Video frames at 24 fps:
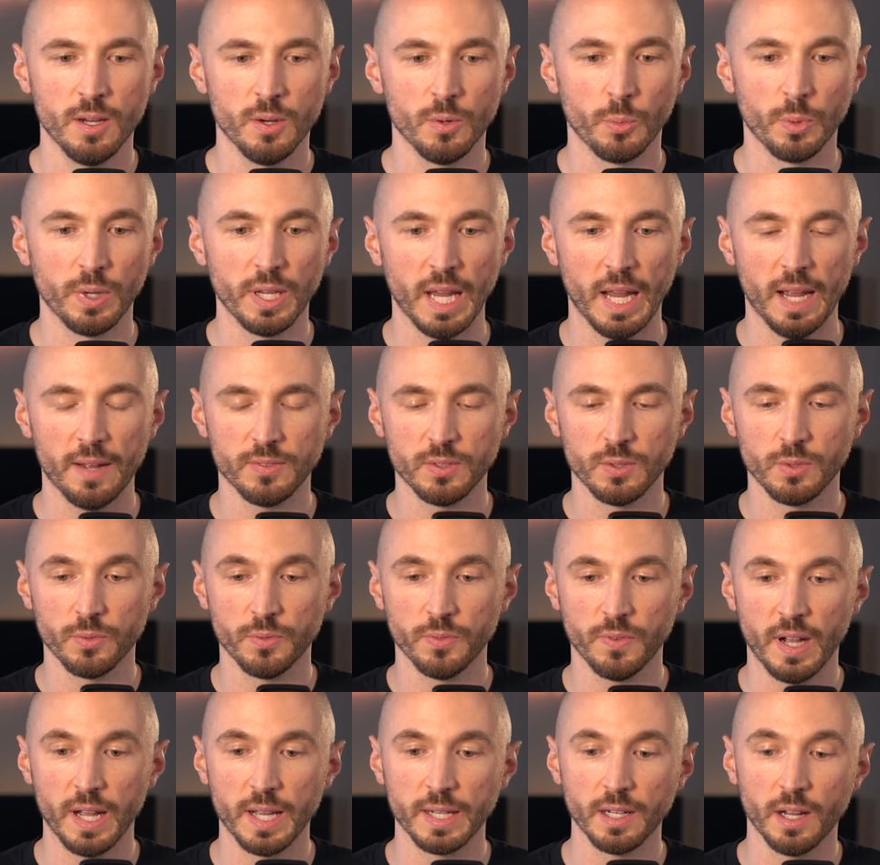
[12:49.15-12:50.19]
We have to
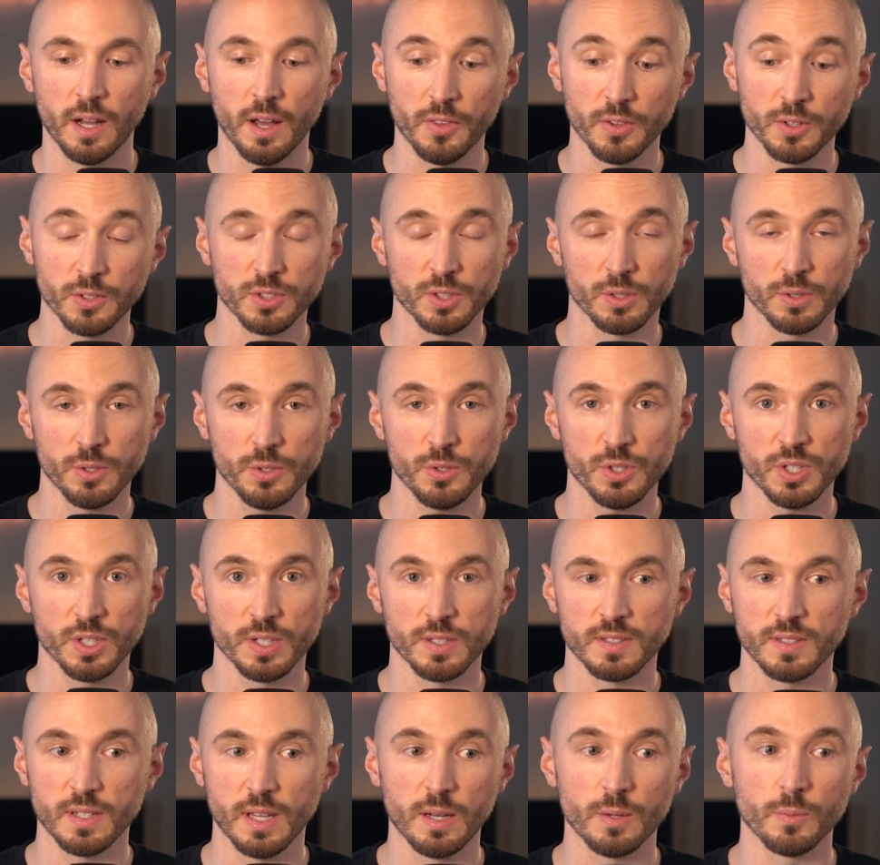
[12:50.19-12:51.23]
find other
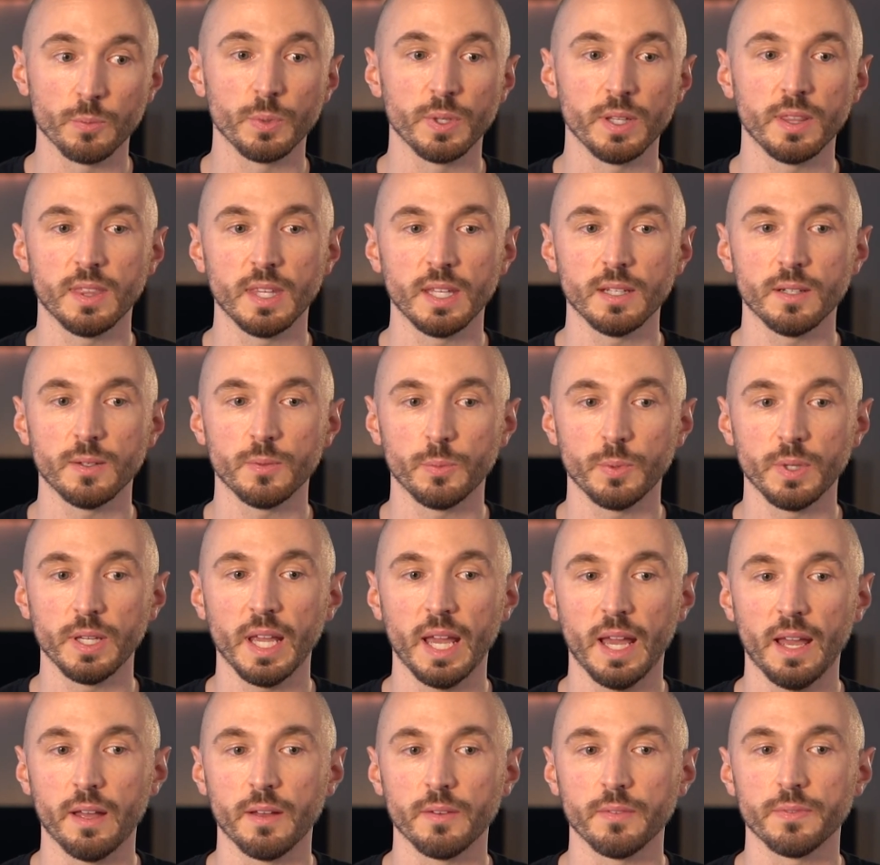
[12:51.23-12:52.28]
solutions. And we think we
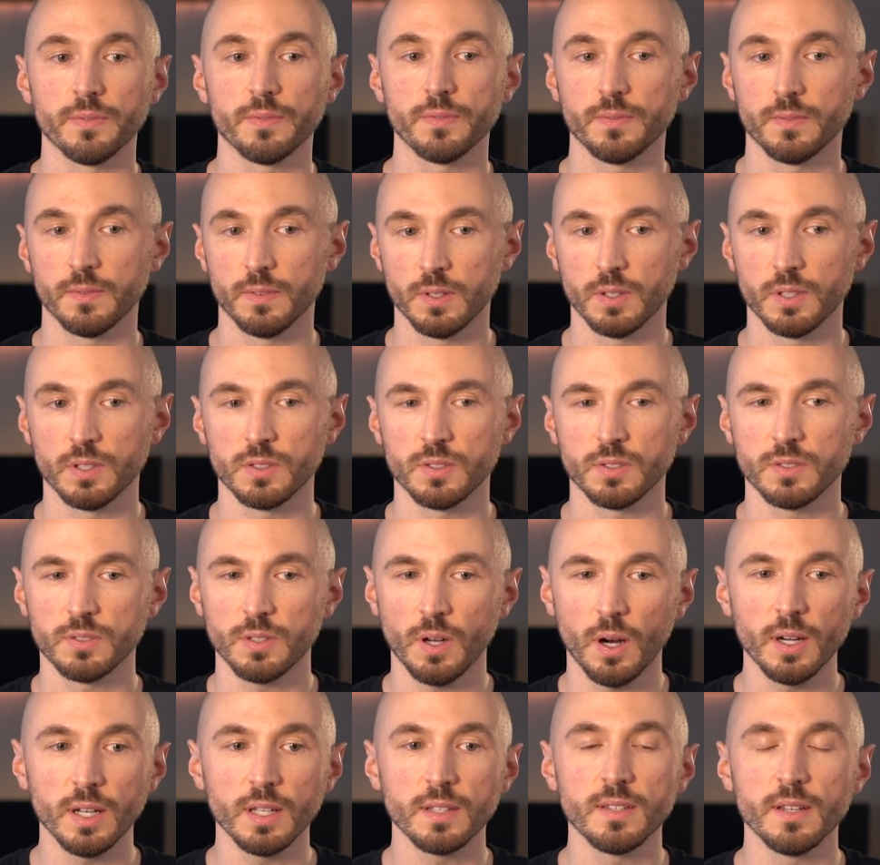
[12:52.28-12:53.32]
have
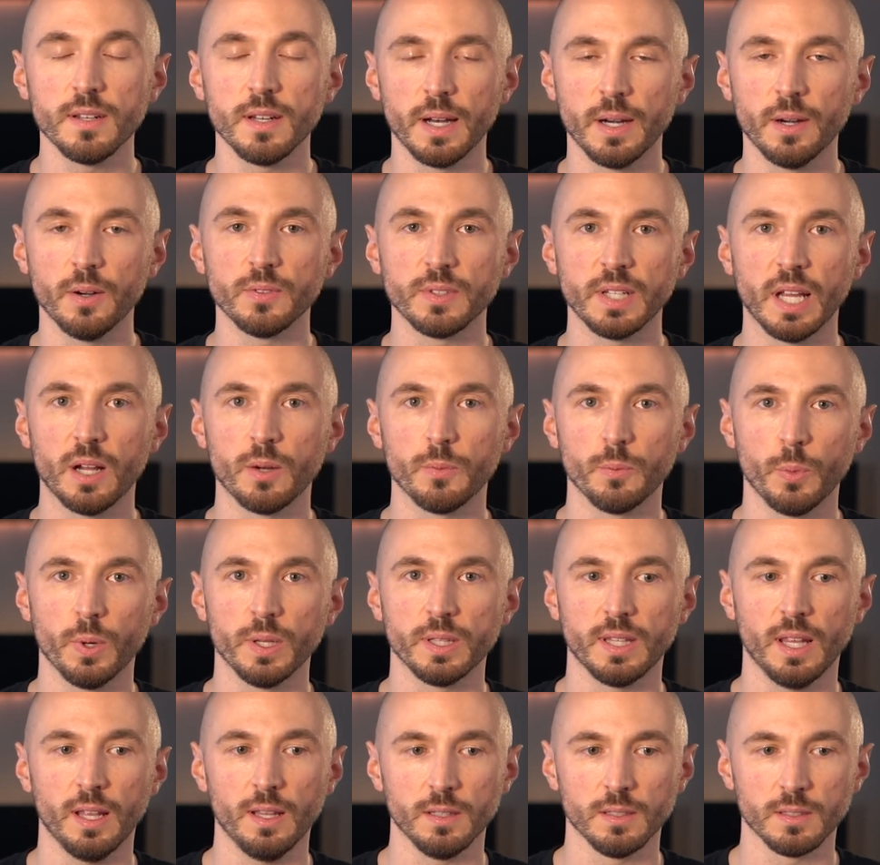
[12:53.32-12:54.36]
started to narrow down
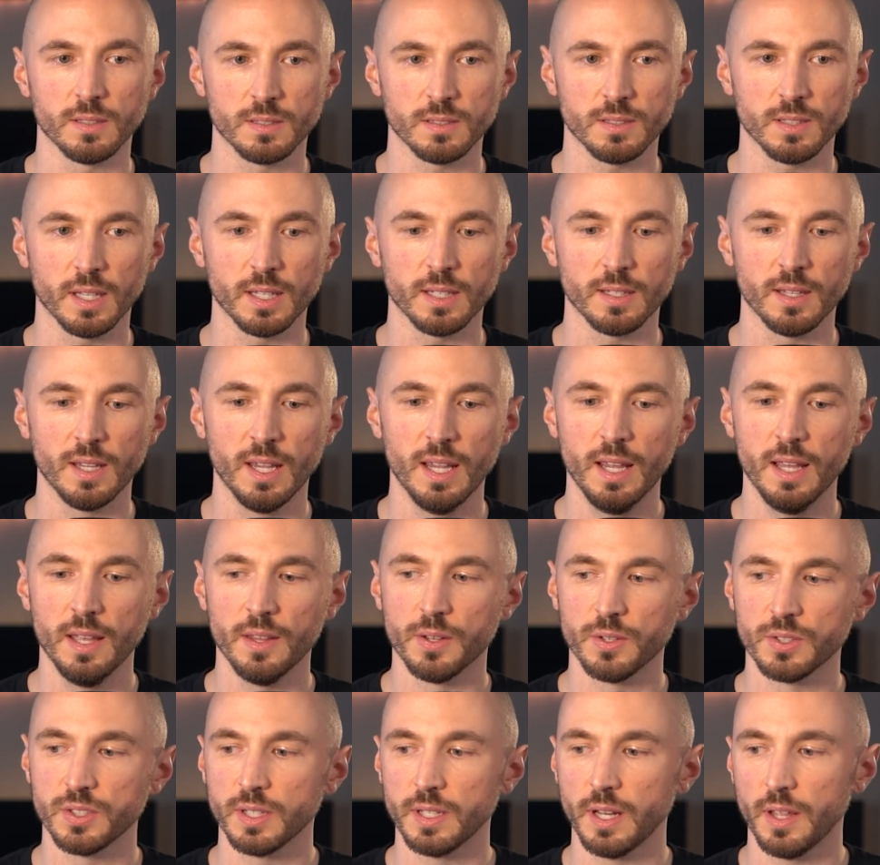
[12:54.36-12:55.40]
what that looks like.
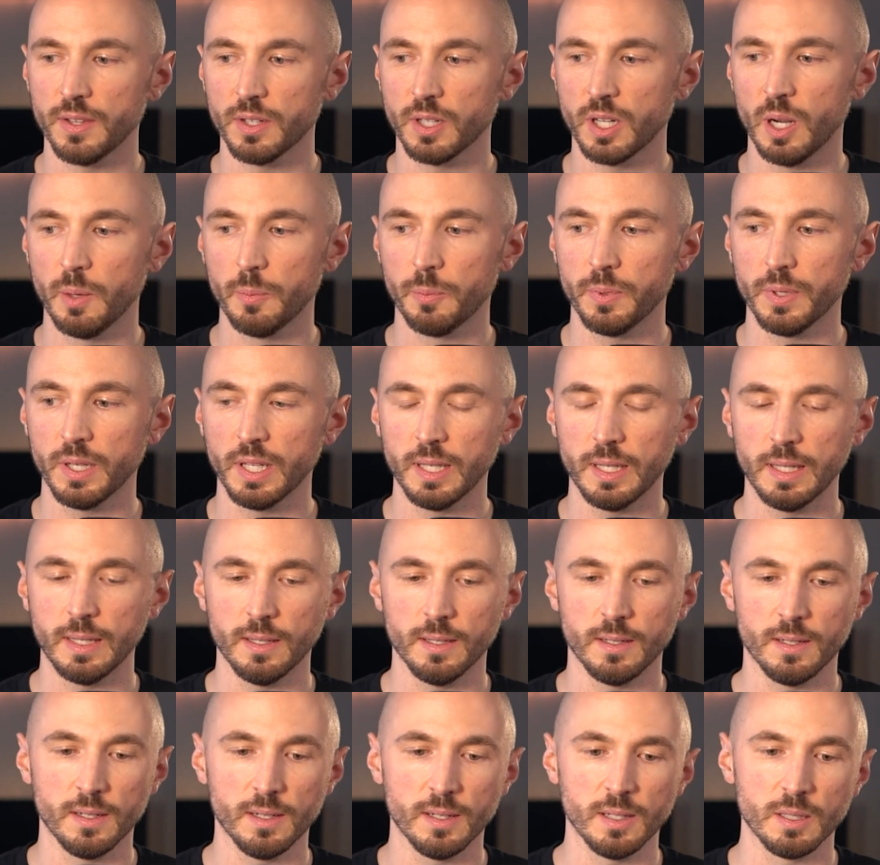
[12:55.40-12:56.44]
There's another company,
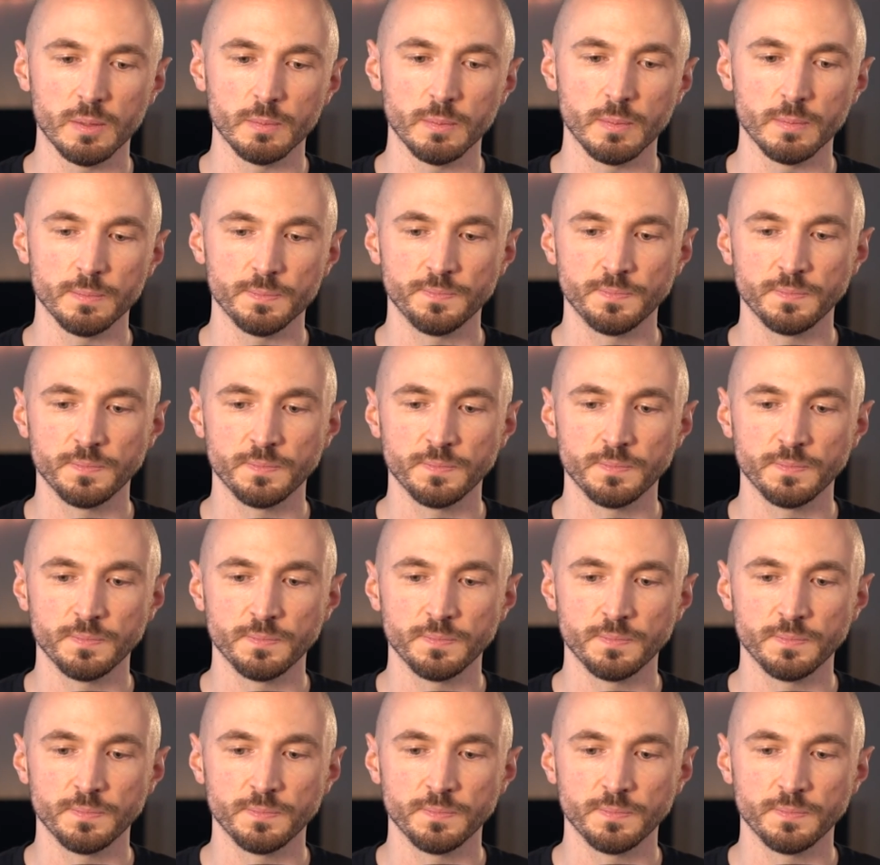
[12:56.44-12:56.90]
I'm